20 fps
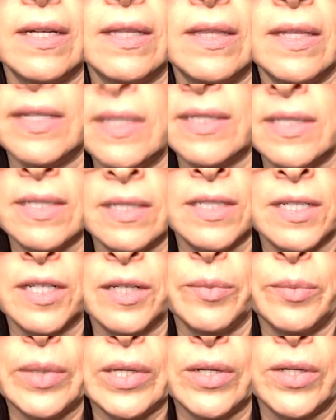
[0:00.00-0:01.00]
this is going
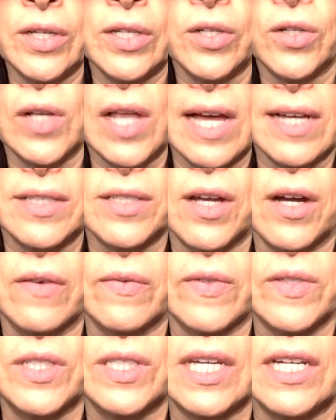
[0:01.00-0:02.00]
to be your last
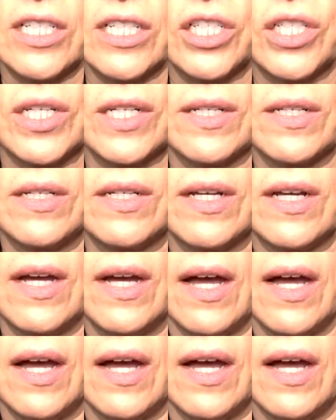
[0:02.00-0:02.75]
conversation